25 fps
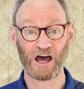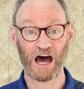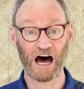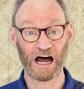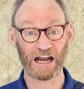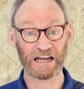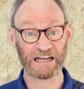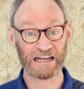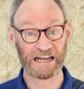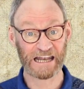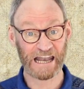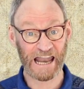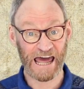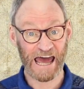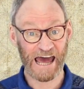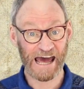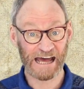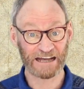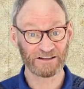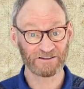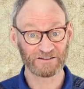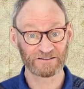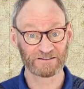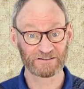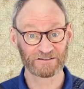
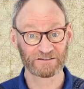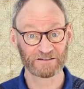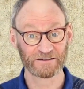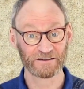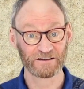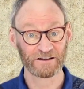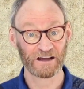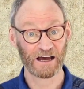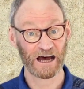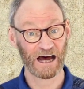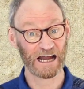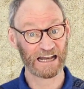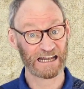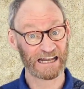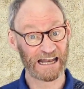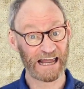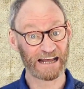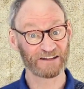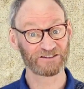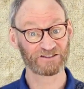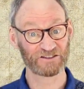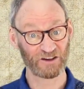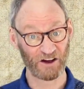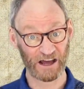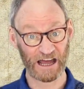unless
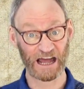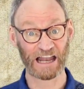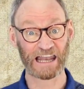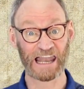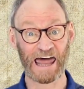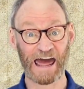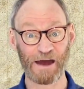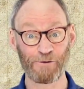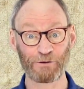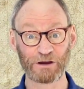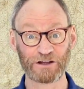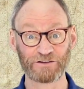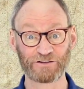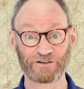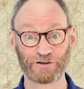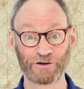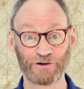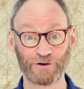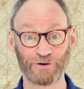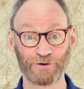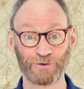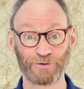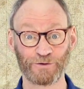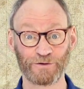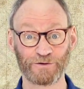I allow it
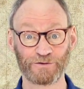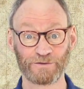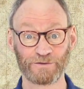to."